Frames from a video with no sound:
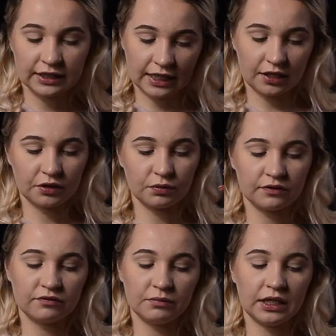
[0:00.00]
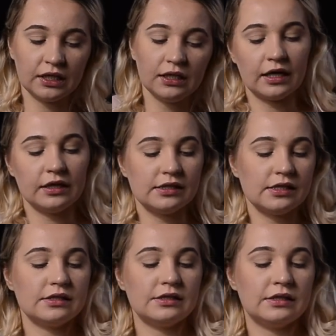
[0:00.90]
carry with me, and this
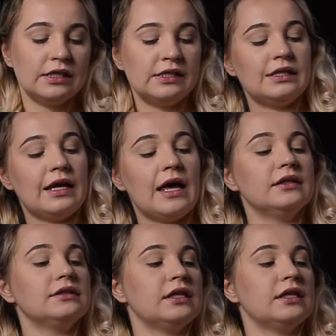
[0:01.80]
is this lens.